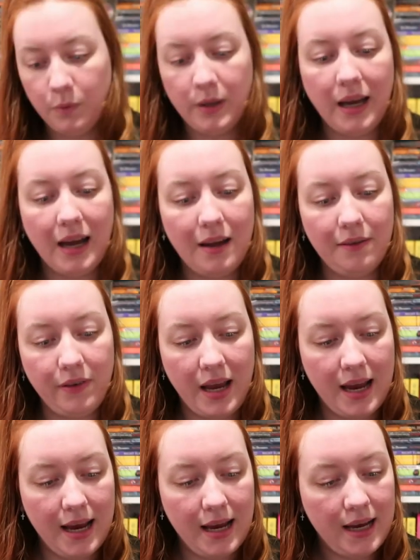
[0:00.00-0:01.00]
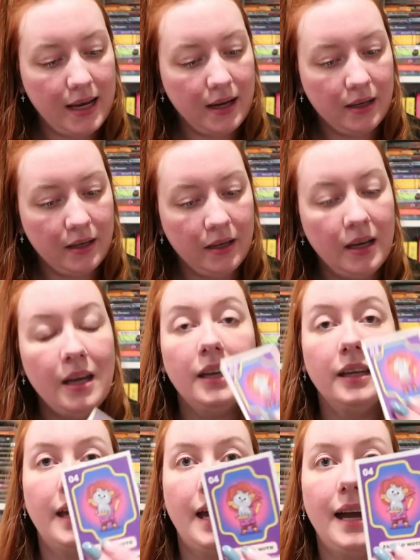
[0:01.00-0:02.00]
We have a
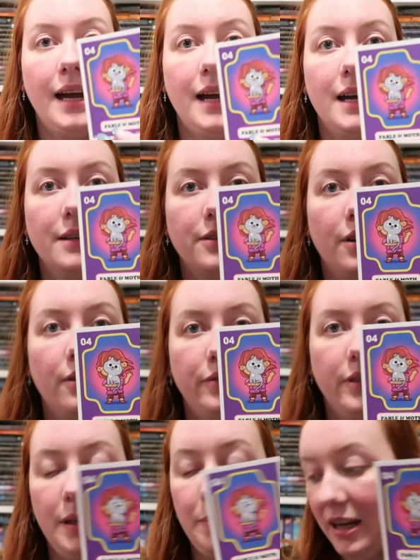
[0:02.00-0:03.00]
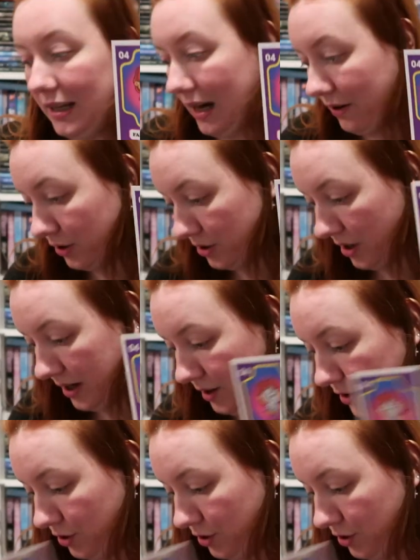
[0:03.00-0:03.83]
card of the main character, I